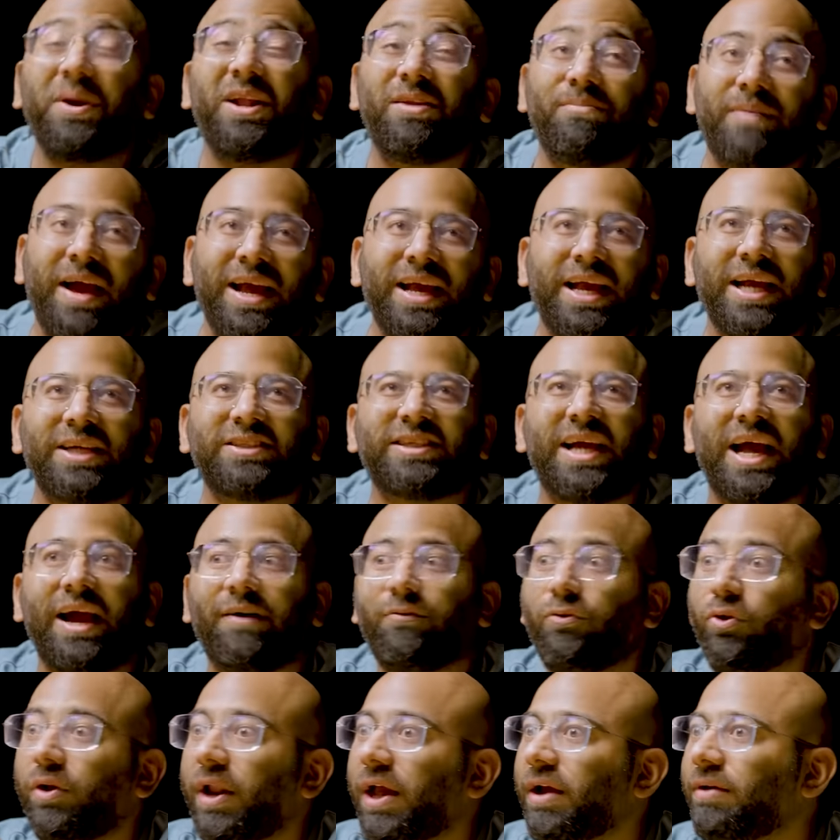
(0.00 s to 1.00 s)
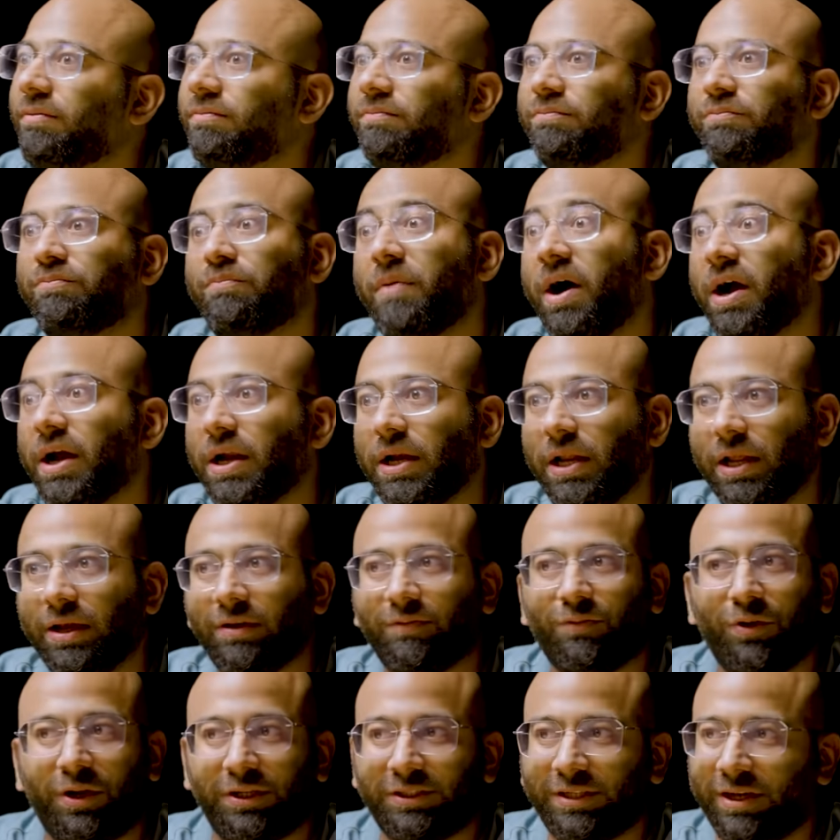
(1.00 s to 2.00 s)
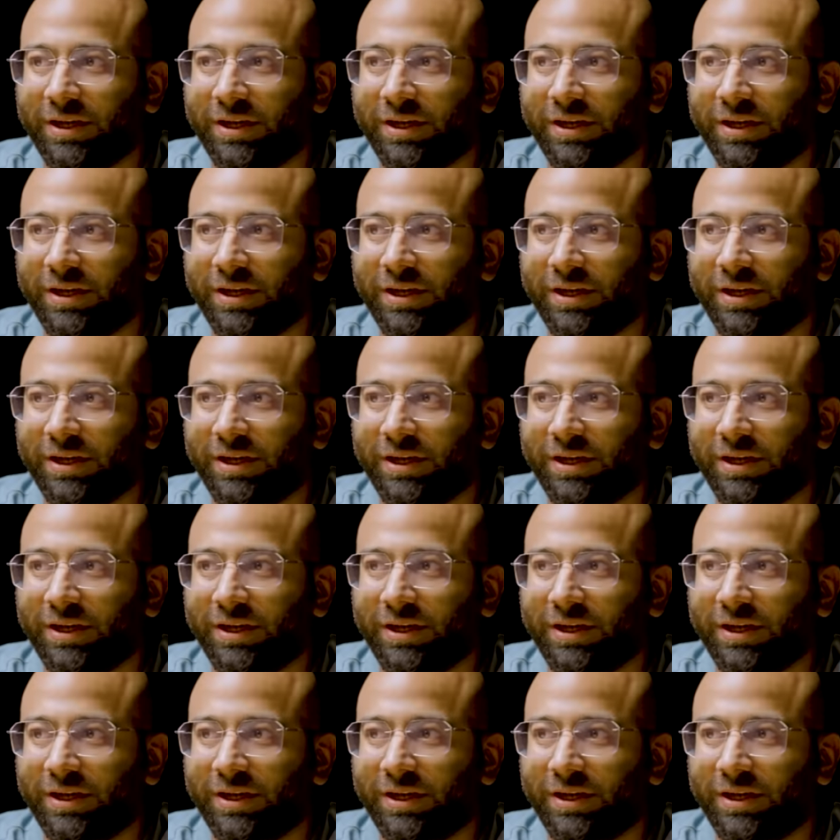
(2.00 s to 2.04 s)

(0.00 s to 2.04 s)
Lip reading: Yeah. But in my case, I have to like marketing, for